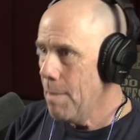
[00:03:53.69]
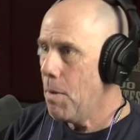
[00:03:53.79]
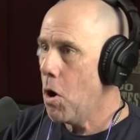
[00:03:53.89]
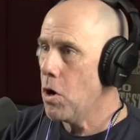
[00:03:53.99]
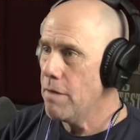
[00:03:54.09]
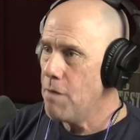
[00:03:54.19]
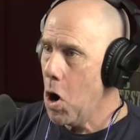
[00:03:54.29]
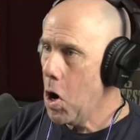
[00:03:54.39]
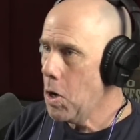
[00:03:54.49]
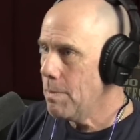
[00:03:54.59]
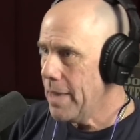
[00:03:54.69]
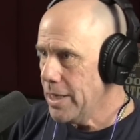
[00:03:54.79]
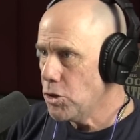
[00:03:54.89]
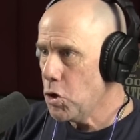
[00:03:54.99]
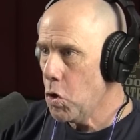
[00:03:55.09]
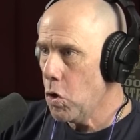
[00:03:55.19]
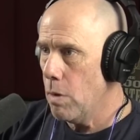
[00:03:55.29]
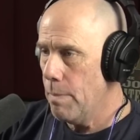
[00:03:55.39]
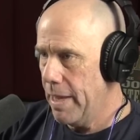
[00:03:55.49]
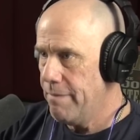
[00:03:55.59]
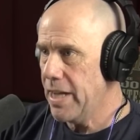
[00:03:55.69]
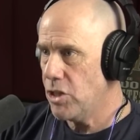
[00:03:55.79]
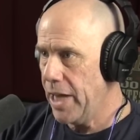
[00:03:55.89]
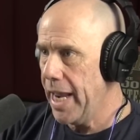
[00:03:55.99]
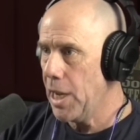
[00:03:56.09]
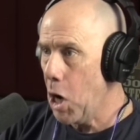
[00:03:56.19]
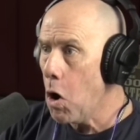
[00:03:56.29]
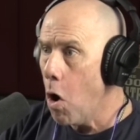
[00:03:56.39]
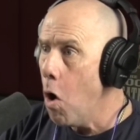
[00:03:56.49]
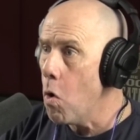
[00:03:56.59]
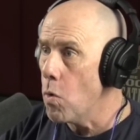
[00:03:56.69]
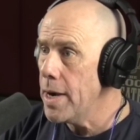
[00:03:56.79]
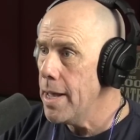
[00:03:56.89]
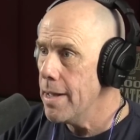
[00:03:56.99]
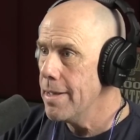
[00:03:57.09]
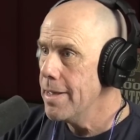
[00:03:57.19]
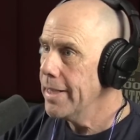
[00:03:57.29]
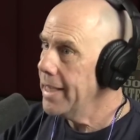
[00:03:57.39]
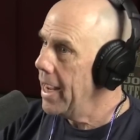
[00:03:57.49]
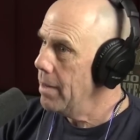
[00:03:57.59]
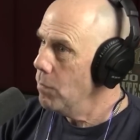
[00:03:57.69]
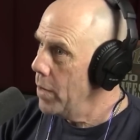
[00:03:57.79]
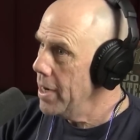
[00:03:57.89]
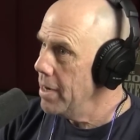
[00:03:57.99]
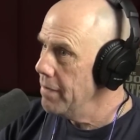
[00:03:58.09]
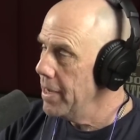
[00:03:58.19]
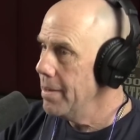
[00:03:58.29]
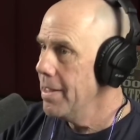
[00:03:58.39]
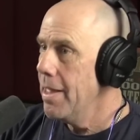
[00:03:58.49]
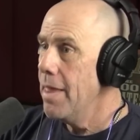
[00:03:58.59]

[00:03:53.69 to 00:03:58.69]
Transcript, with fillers: part of our internal investigating our own, get wind of it.